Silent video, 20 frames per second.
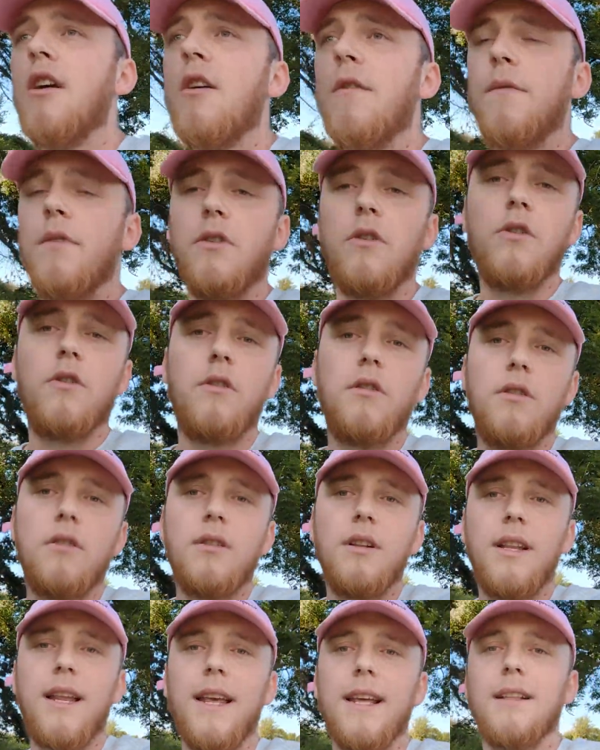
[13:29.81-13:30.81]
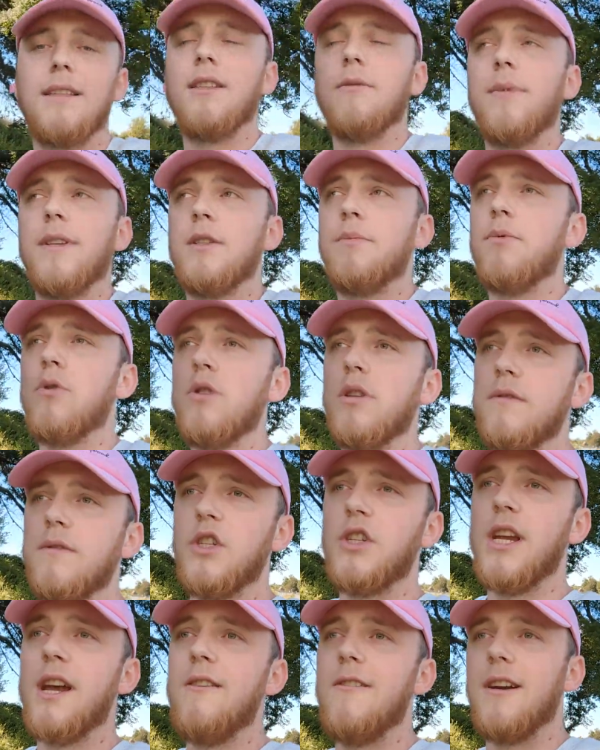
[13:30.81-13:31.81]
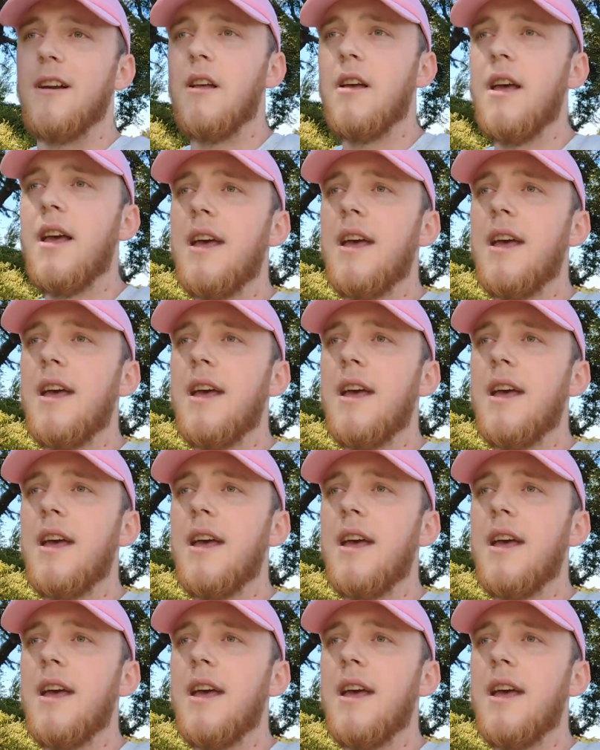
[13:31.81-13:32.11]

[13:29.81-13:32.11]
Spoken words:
for like to my supporters for sharing.